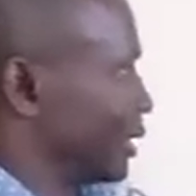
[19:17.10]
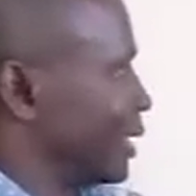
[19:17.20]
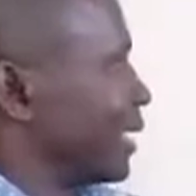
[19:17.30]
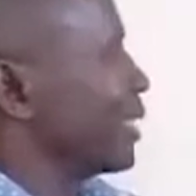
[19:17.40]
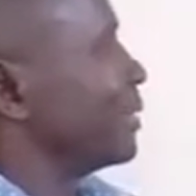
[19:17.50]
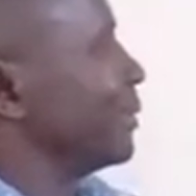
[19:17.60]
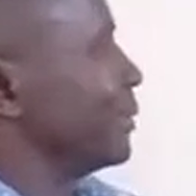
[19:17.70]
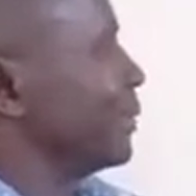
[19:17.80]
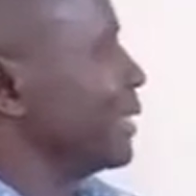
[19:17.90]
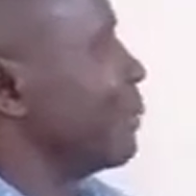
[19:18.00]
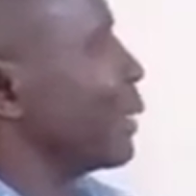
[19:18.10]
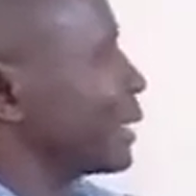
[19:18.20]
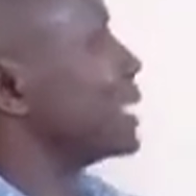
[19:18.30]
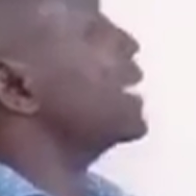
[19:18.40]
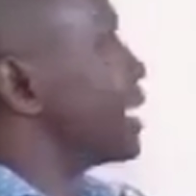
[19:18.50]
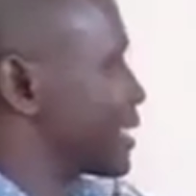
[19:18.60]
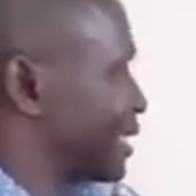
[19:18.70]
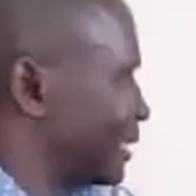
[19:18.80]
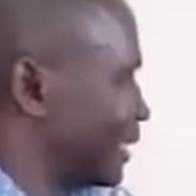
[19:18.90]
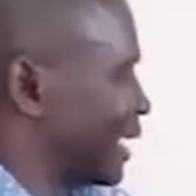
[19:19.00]
still there. The building is
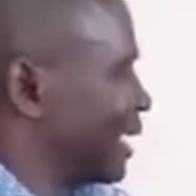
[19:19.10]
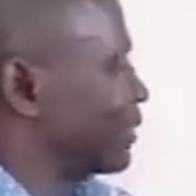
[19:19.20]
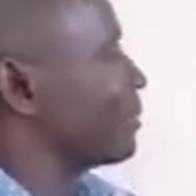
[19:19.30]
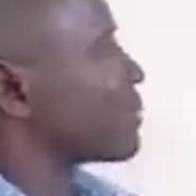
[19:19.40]
still there.